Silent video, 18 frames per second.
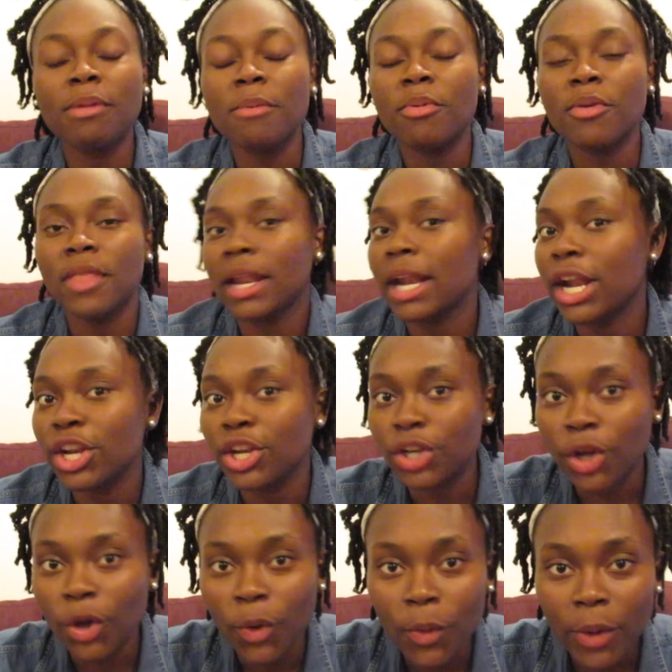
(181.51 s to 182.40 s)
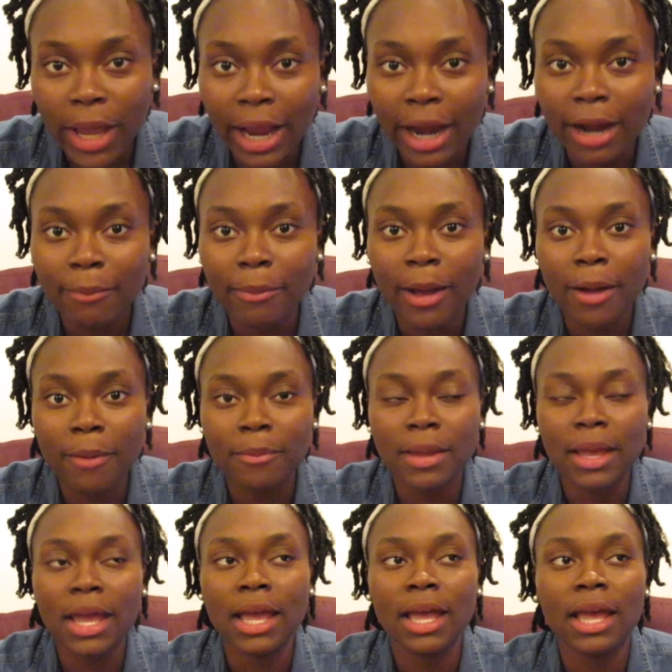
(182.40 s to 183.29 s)
people that I know care about
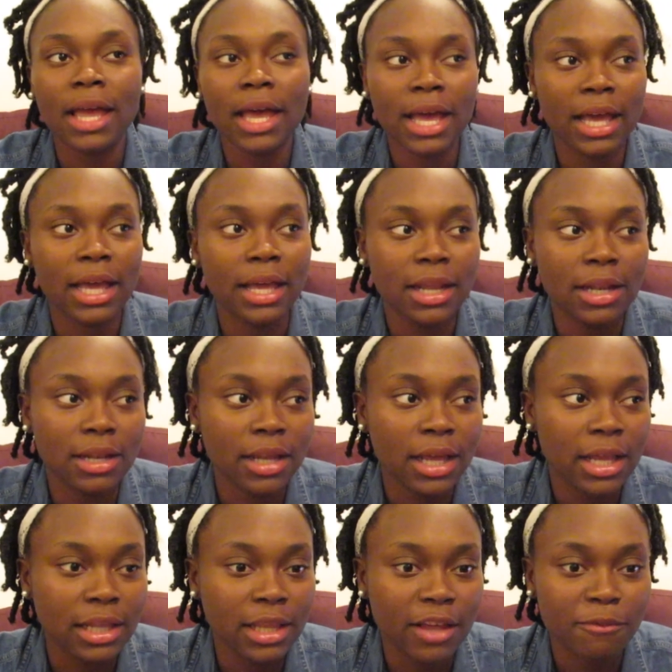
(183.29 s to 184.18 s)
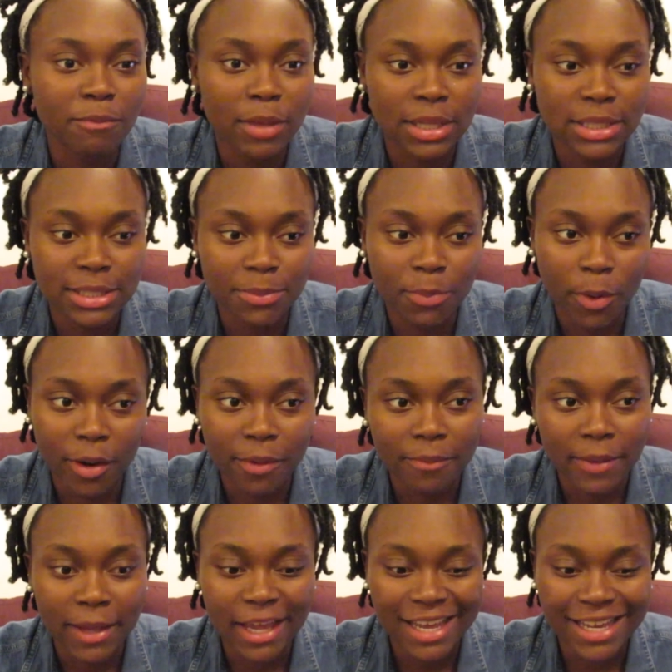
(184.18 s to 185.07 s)
me and love me and
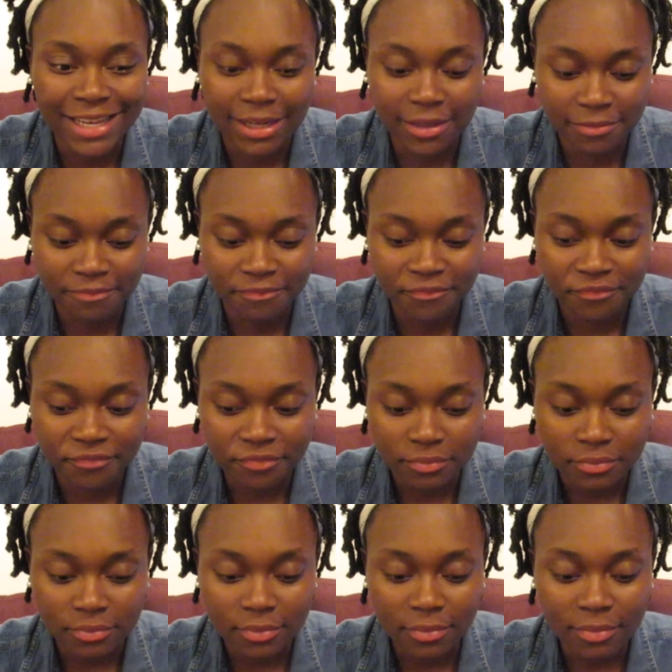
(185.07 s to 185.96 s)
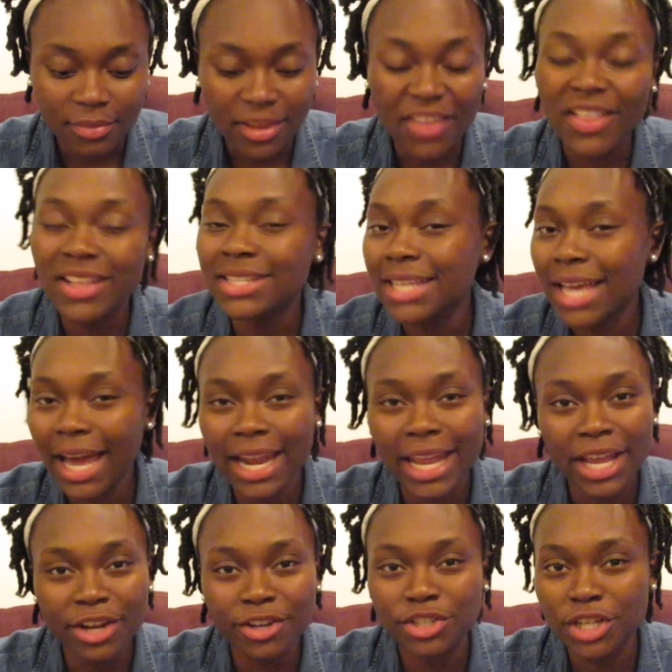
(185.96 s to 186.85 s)
support me. And that's the kind
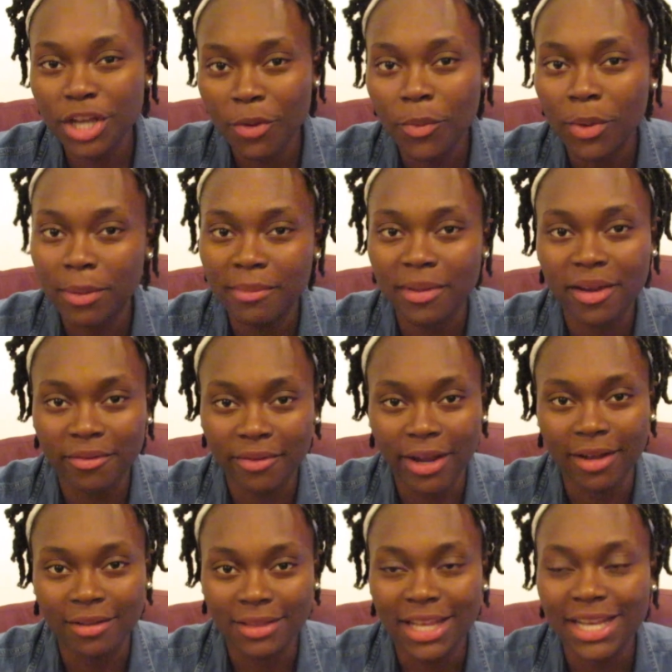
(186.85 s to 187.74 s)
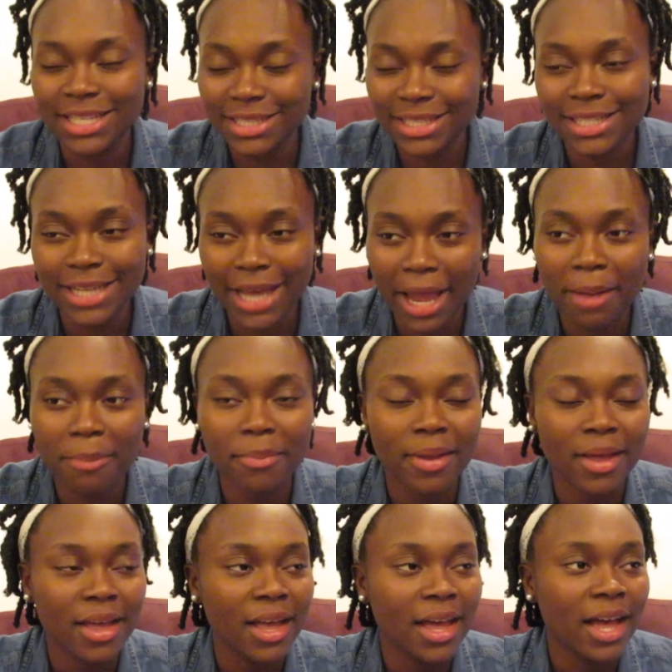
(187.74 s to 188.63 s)
of energy I want to be around. That's the type
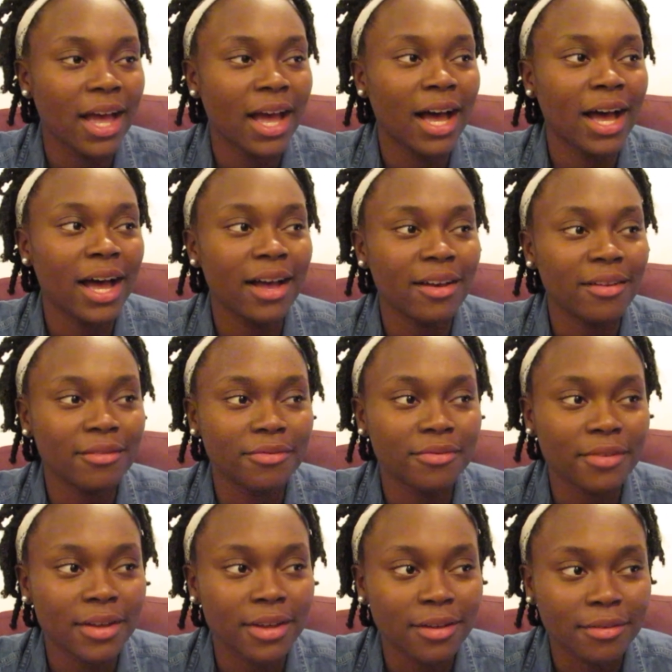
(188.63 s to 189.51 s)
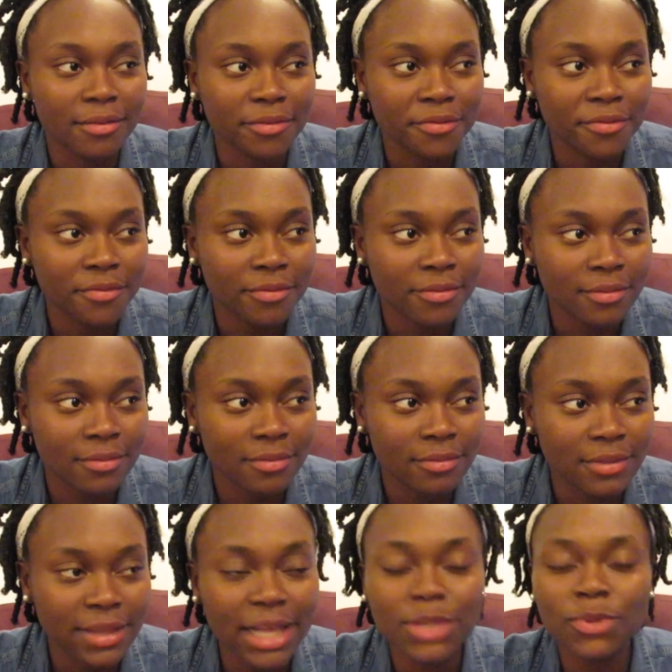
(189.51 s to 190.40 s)
of
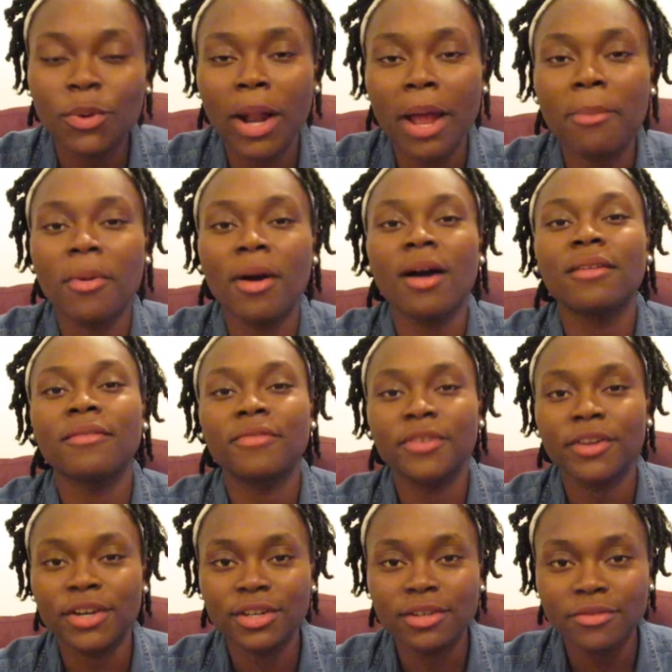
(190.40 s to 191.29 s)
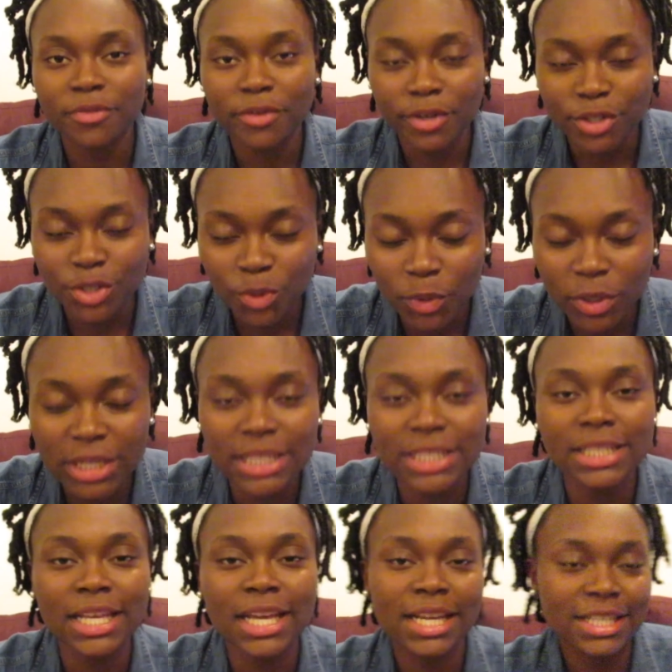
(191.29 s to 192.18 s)
that's what I'm on for
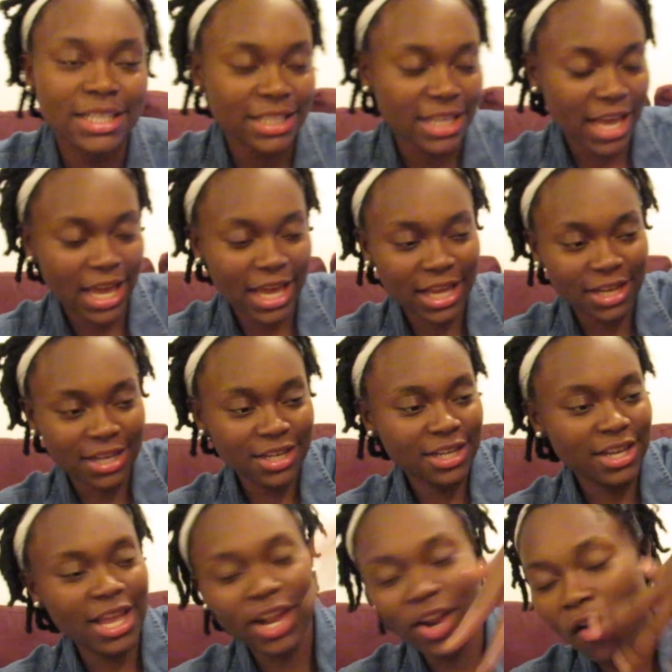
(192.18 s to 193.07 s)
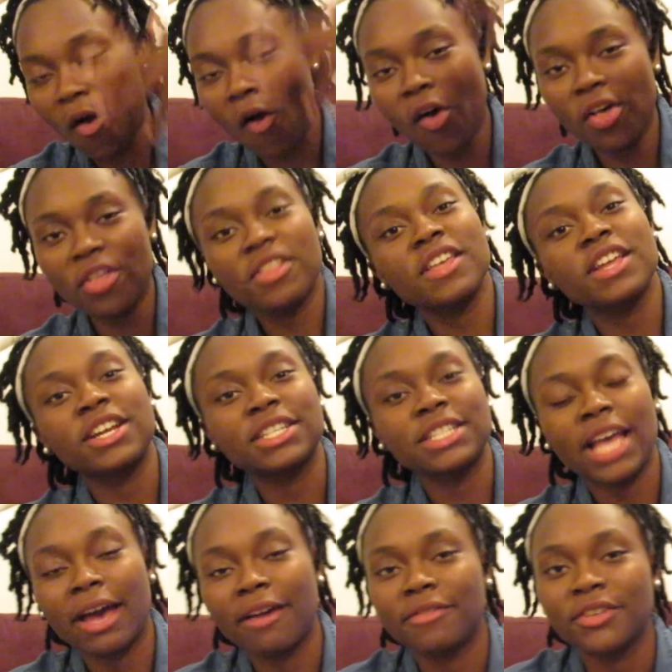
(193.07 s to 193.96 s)
26 and all the
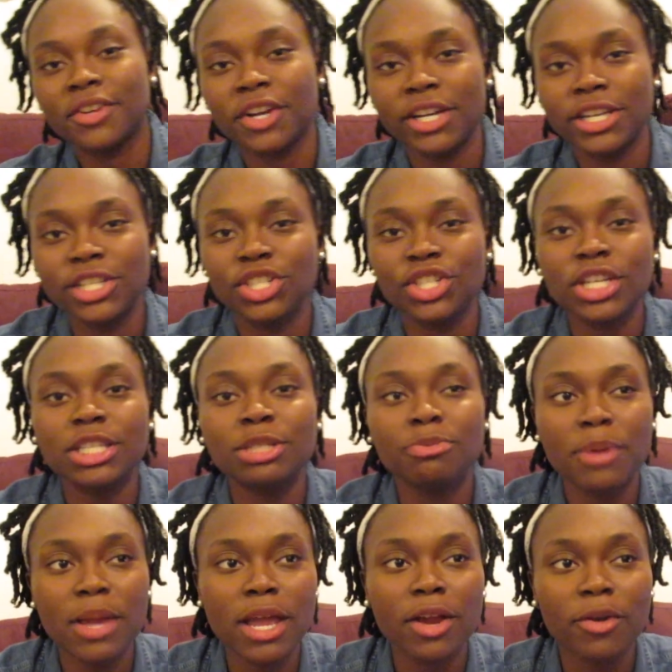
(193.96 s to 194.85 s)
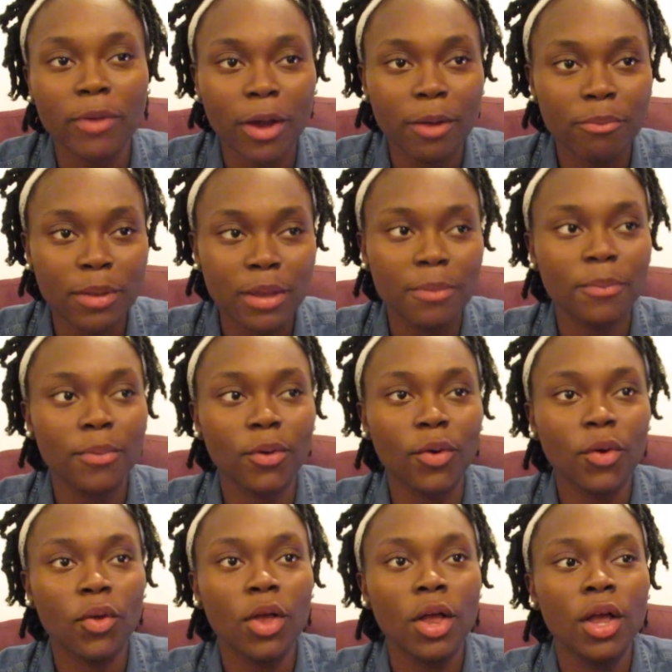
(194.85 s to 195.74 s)
years after. It's just being around
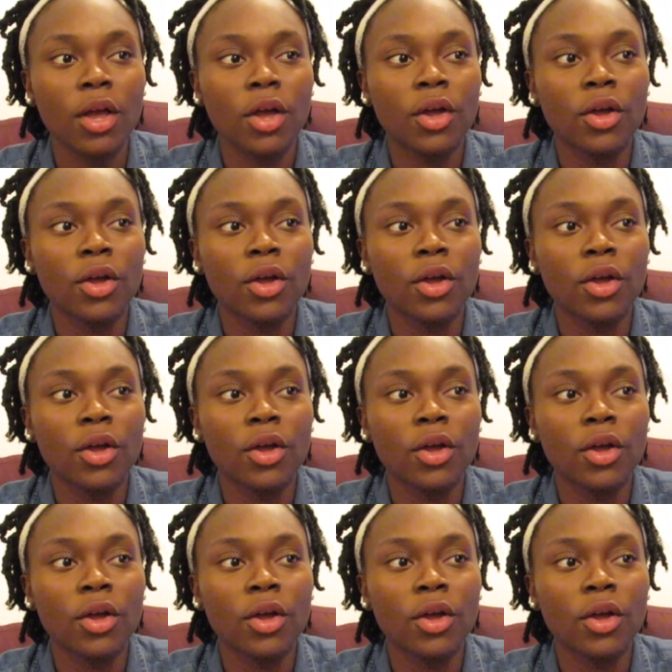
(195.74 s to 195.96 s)
people